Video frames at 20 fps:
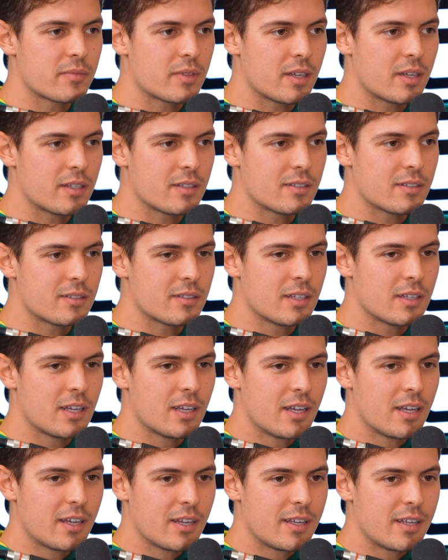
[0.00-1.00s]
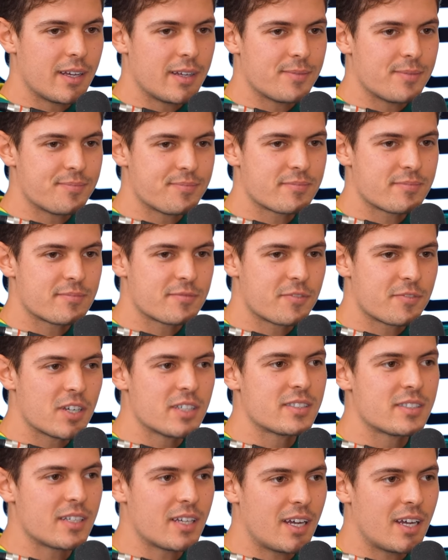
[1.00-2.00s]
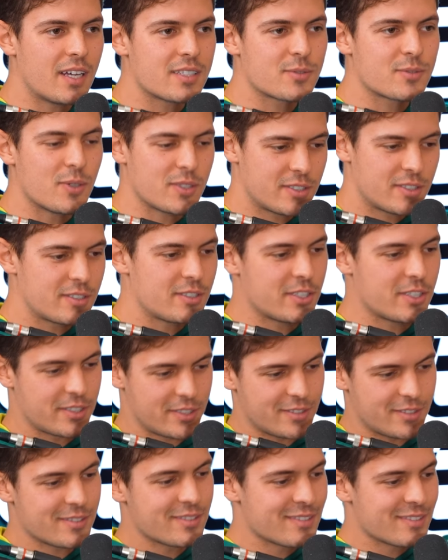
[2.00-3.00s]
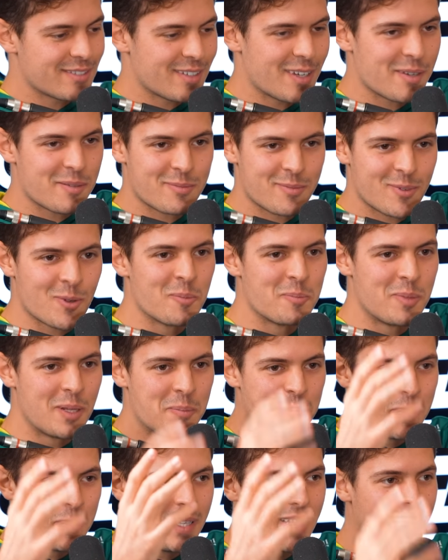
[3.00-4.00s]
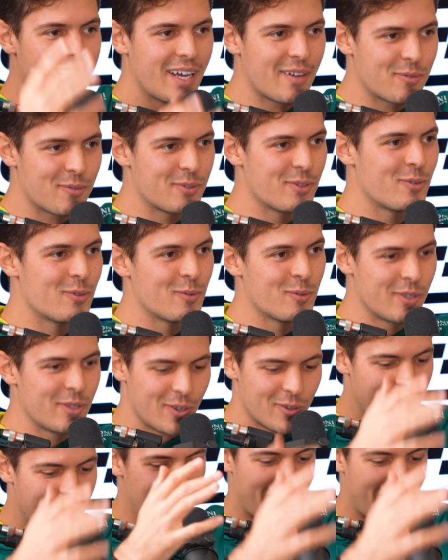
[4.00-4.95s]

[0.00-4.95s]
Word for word: And yeah, first thing I asked was just a complete PDF with, with all the